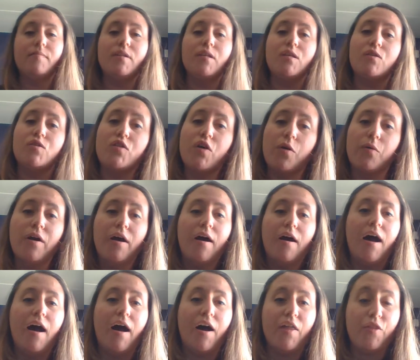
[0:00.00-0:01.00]
So
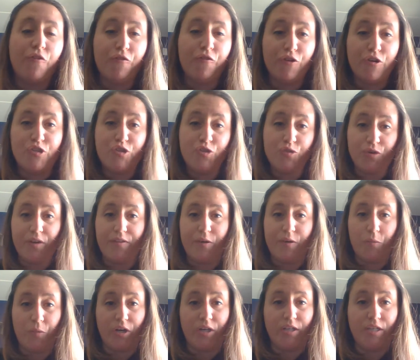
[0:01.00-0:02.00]
the first drill that
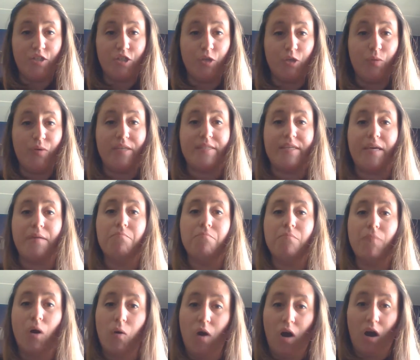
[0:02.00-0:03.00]
we're going to do is a
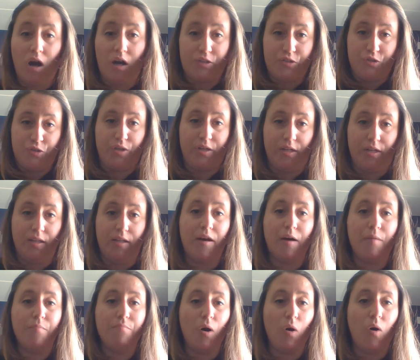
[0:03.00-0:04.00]
Mohawk drill.
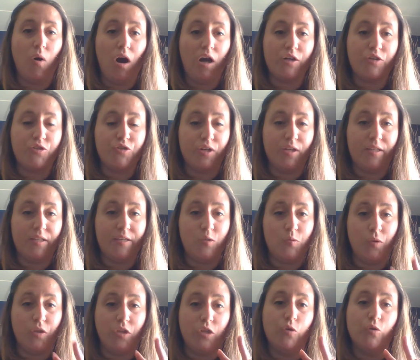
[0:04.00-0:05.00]
A Mohawk drill is
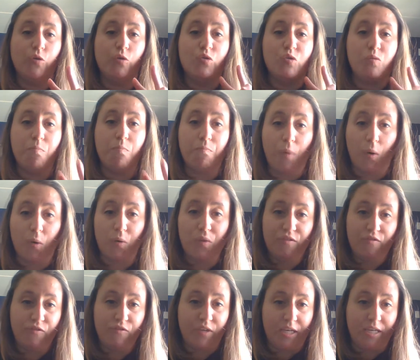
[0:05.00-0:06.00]
when you use both
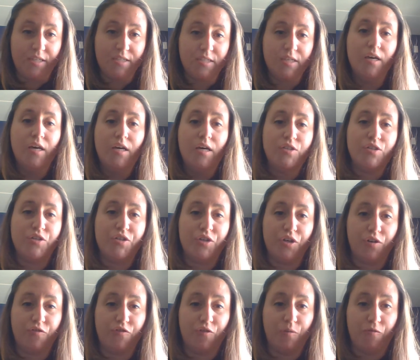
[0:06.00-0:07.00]
feet to
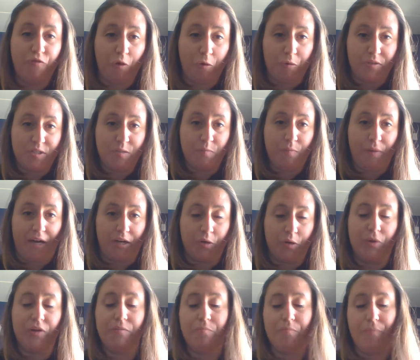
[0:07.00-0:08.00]
turn from forward to
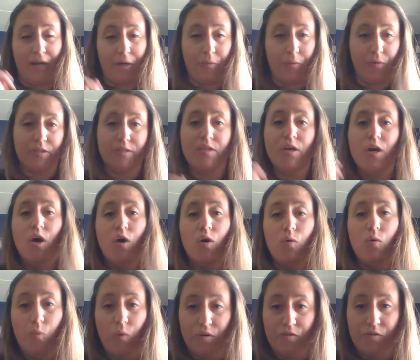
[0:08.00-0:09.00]
backwards.
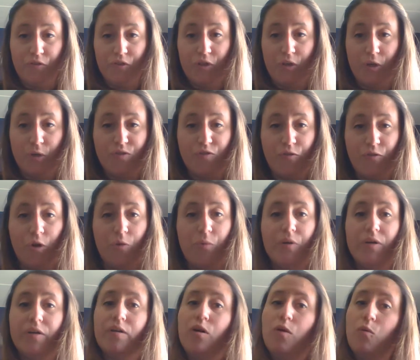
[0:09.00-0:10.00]
One foot goes
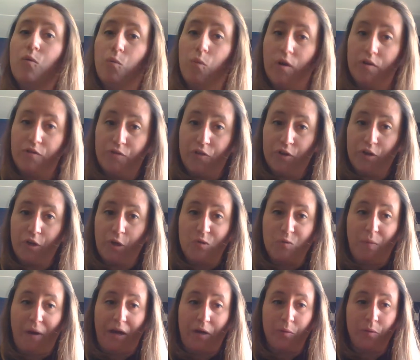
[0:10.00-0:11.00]
forward, one foot goes
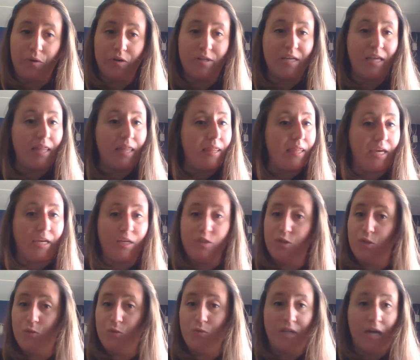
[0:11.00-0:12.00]
backward. They
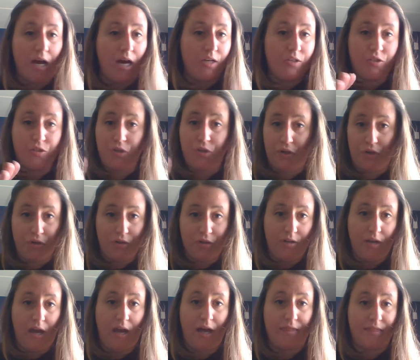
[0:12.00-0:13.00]
do not turn
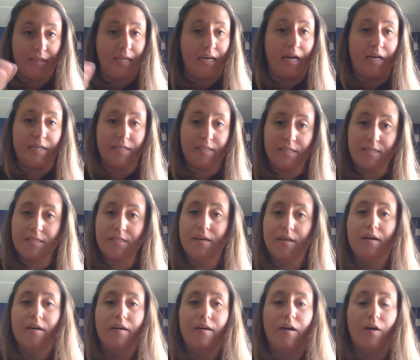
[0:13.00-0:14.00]
on the ice.
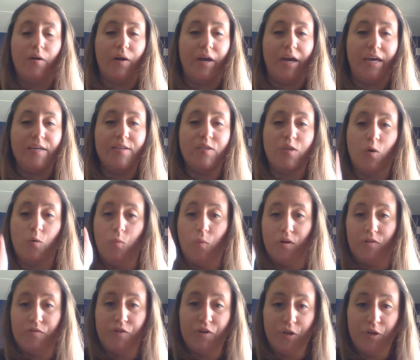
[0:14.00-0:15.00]
Okay, so
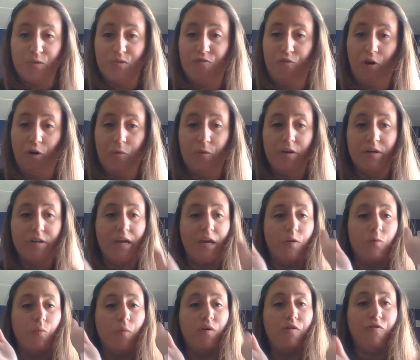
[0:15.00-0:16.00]
one foot goes forward
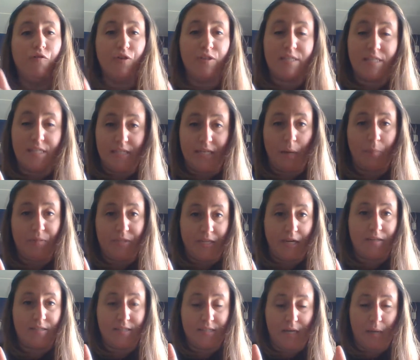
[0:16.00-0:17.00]
and one foot
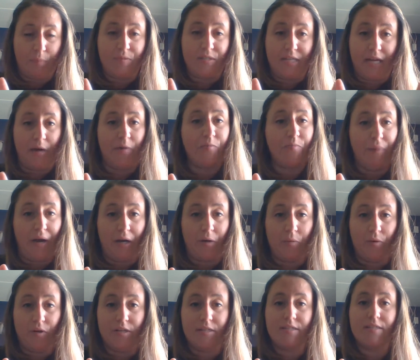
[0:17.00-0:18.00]
steps down
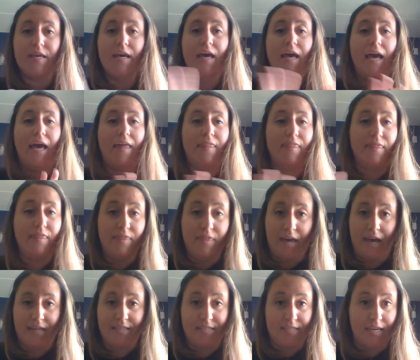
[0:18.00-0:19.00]
backwards, and
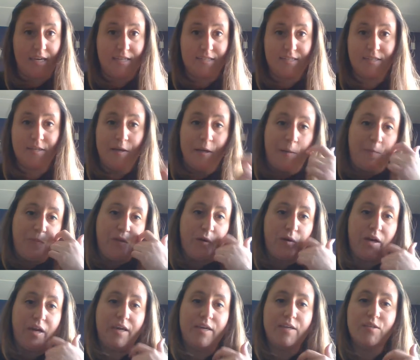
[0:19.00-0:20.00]
that's it.
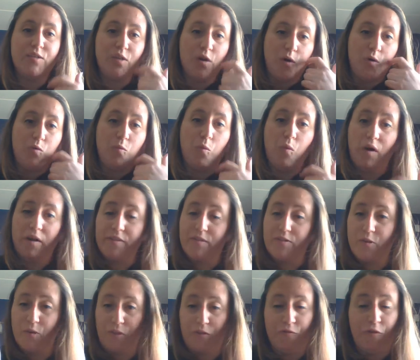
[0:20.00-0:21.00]
Okay, so
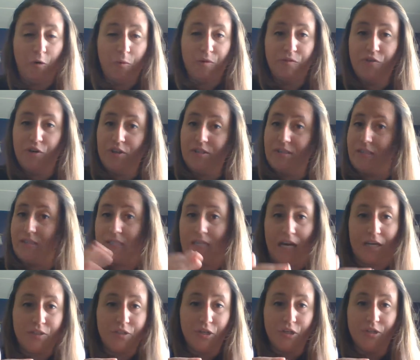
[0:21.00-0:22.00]
the forward foot does
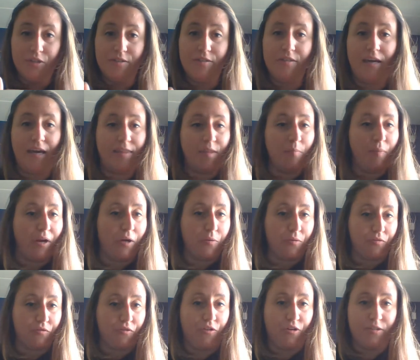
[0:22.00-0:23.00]
not turn and the
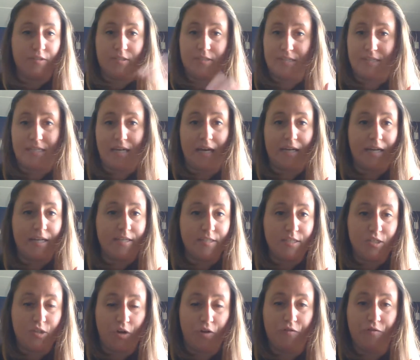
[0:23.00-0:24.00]
backward foot does not
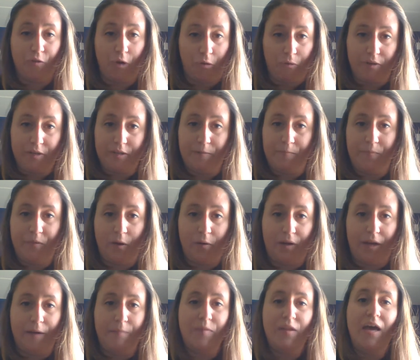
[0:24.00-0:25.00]
start forward.
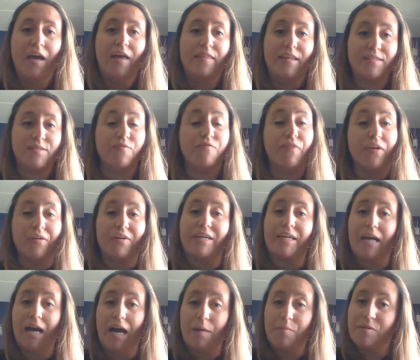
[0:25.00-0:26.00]
Okay, that's a very
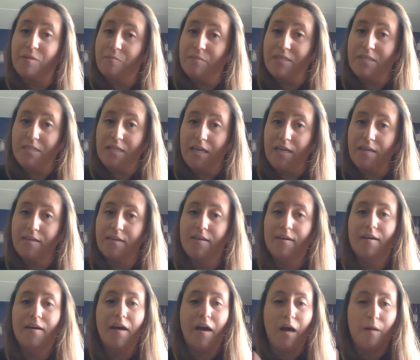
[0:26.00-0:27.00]
common mistake.
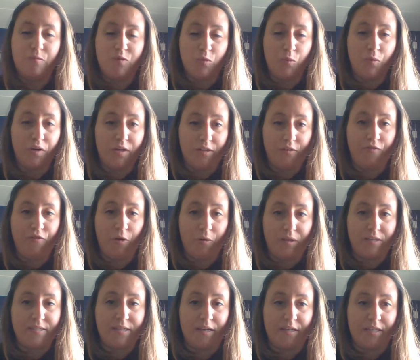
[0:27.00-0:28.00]
So we're going to
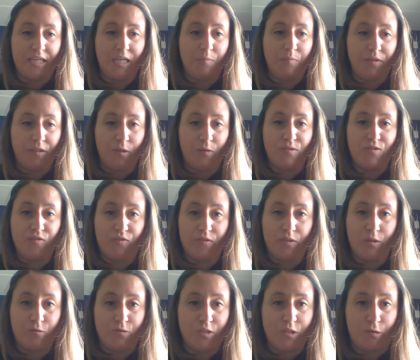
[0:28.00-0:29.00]
focus on keeping those
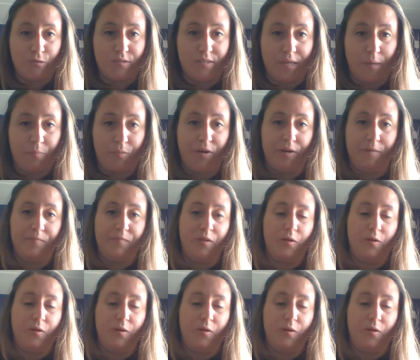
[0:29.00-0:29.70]
toes separate.